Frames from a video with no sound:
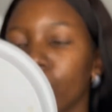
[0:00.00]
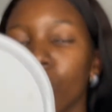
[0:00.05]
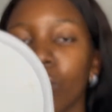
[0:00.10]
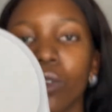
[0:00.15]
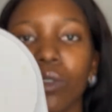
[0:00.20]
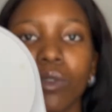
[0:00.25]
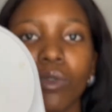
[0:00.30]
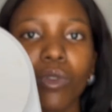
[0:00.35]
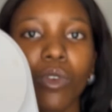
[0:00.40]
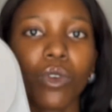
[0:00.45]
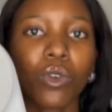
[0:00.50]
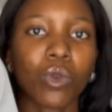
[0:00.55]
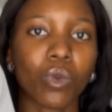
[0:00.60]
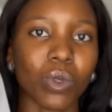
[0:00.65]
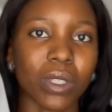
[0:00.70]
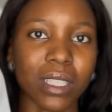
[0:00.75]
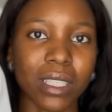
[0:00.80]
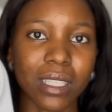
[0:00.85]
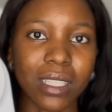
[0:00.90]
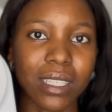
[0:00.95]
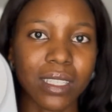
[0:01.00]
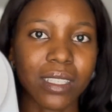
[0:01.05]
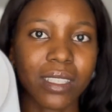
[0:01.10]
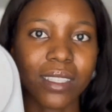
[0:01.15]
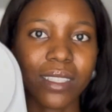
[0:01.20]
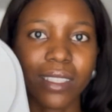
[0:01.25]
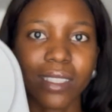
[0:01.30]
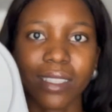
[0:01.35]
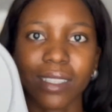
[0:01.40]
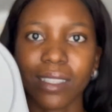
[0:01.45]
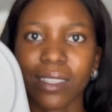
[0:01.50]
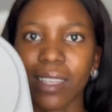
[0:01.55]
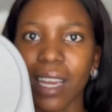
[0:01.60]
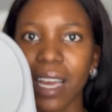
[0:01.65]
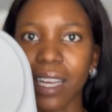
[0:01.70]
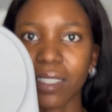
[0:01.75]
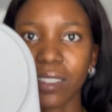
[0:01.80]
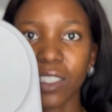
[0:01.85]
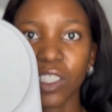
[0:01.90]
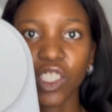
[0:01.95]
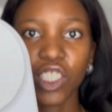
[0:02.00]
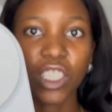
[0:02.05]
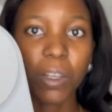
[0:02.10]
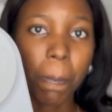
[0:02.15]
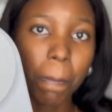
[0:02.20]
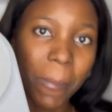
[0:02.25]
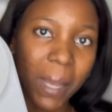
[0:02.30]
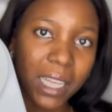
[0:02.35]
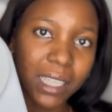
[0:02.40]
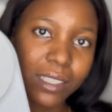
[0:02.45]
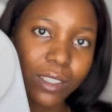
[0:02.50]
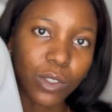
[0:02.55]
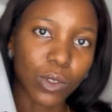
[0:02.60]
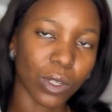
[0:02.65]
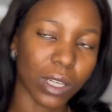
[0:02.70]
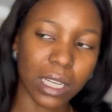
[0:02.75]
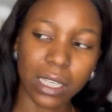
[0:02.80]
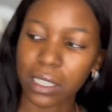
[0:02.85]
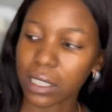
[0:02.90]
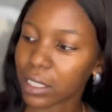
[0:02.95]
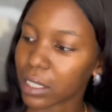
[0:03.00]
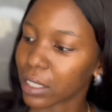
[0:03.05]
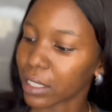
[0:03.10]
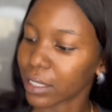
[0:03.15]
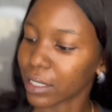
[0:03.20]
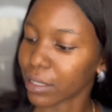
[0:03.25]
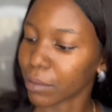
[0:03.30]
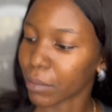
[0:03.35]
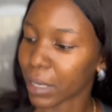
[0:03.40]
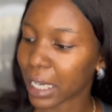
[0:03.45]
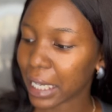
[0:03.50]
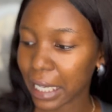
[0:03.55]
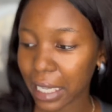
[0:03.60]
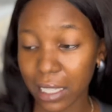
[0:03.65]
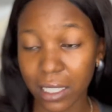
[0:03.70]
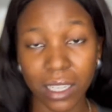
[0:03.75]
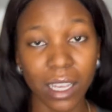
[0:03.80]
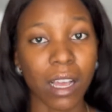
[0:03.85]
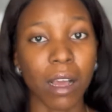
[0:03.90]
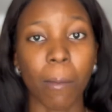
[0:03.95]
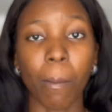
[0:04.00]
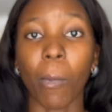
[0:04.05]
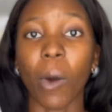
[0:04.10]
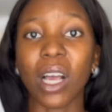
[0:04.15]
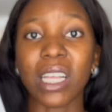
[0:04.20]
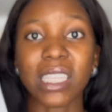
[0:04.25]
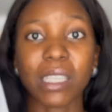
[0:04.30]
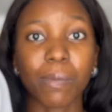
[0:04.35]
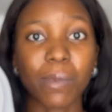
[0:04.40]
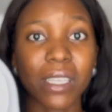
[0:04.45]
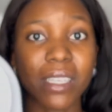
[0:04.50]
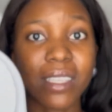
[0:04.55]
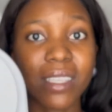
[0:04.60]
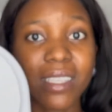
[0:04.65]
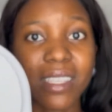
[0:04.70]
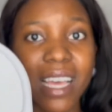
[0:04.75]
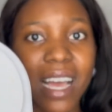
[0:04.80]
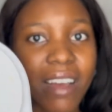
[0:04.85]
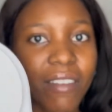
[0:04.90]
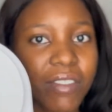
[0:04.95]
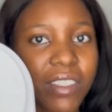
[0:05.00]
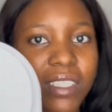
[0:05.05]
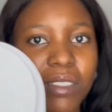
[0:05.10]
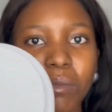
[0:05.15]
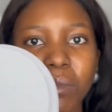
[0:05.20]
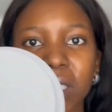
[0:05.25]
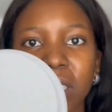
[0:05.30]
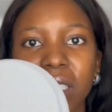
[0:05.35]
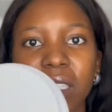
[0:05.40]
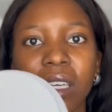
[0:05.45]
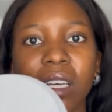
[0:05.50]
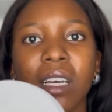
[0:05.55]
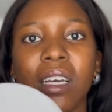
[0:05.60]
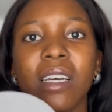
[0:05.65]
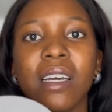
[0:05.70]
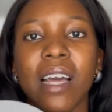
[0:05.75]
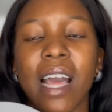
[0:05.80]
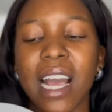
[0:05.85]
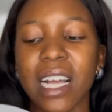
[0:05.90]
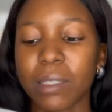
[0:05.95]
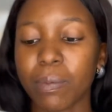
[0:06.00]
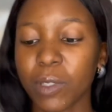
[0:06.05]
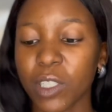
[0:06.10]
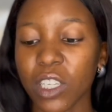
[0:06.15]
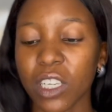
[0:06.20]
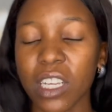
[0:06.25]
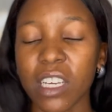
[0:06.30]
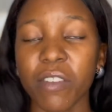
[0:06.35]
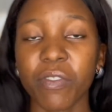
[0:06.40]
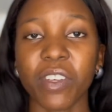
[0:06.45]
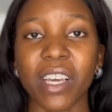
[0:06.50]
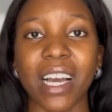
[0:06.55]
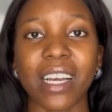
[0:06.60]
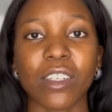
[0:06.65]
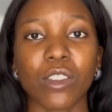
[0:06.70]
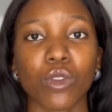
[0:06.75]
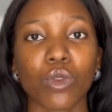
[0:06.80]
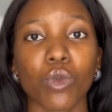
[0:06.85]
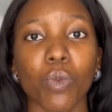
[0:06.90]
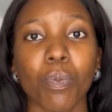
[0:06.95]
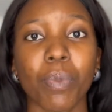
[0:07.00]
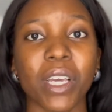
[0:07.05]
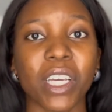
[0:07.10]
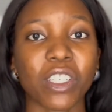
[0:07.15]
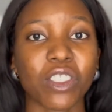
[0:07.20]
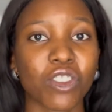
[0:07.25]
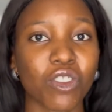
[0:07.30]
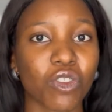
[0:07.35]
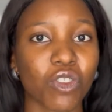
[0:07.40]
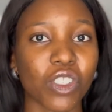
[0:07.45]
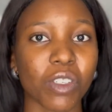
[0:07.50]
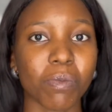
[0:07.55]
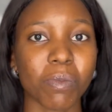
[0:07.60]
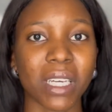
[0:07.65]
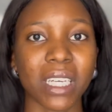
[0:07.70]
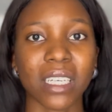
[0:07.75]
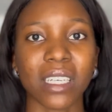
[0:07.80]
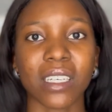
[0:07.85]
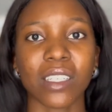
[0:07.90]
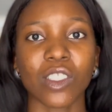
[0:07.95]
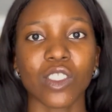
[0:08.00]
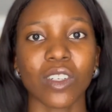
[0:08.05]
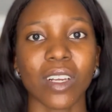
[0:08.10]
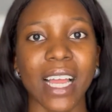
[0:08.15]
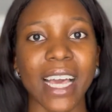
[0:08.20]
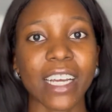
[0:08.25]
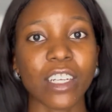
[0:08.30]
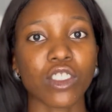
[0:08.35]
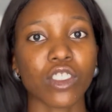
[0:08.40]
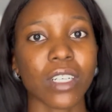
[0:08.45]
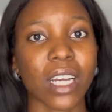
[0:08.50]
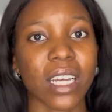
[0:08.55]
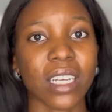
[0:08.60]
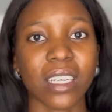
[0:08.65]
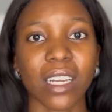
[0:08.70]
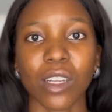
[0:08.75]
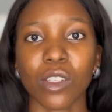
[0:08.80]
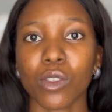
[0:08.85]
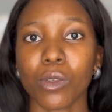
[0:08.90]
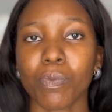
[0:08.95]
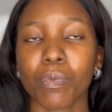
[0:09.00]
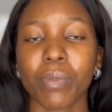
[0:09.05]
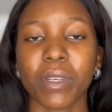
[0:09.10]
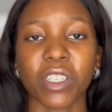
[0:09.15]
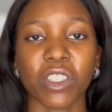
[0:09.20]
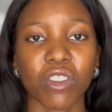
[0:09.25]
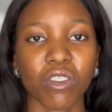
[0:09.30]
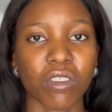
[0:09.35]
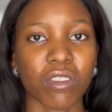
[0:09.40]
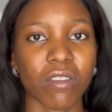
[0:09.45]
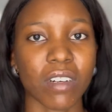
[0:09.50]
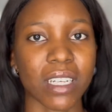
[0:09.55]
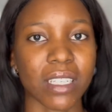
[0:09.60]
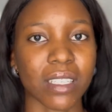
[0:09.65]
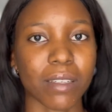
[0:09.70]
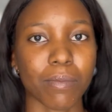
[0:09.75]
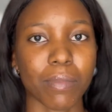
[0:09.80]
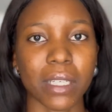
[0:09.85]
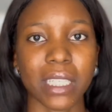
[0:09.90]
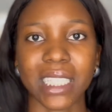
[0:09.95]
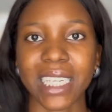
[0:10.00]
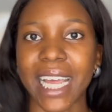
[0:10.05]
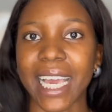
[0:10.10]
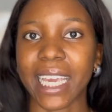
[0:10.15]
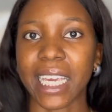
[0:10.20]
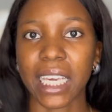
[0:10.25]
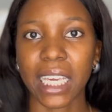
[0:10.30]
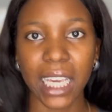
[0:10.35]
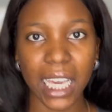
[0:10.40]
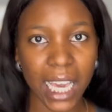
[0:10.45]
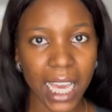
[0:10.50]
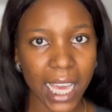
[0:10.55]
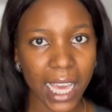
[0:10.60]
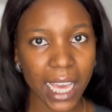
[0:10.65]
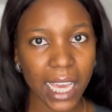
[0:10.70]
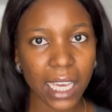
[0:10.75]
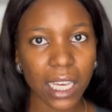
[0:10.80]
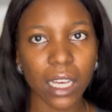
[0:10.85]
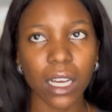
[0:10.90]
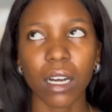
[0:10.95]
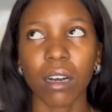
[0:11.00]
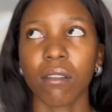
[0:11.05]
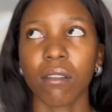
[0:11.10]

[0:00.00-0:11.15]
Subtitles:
gone wrong with it. It's like the cheapest you can see in the market, but it's been serving me, especially if you are into pastry making. You like trying out pastry recipes like cake,